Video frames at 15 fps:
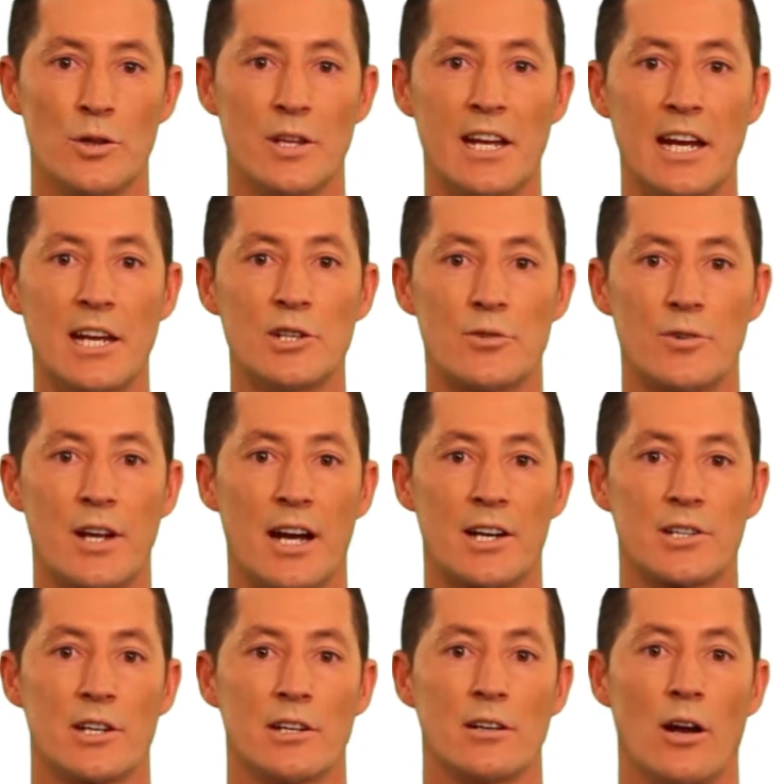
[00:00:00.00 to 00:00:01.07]
the
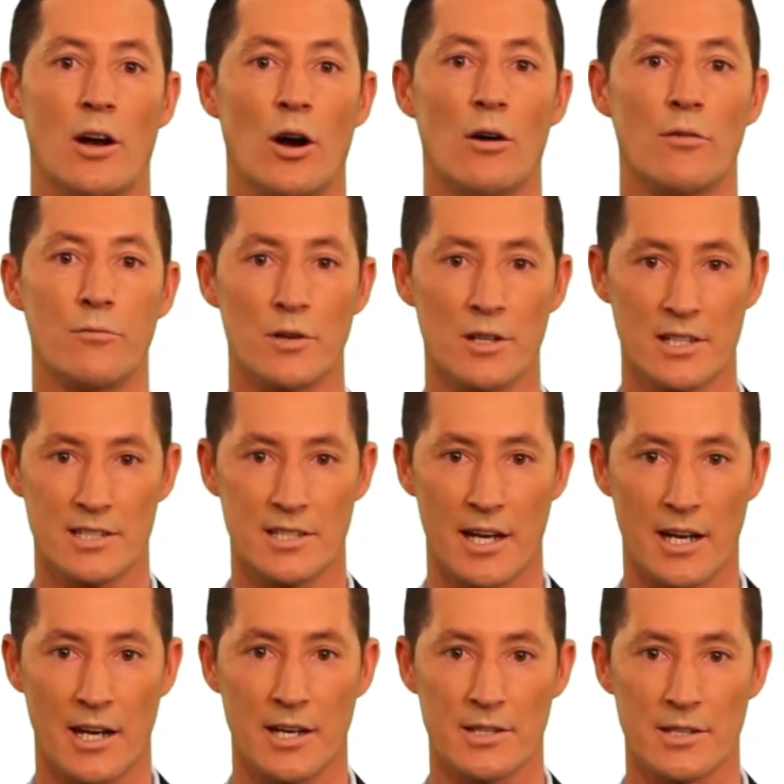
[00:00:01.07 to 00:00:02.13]
introduction of real estate
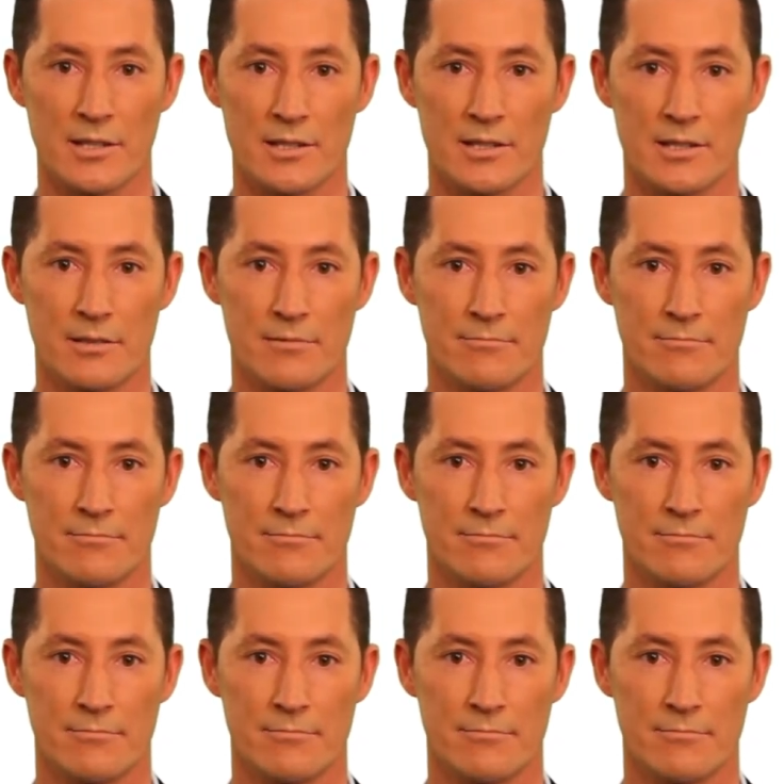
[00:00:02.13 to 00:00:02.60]
agents.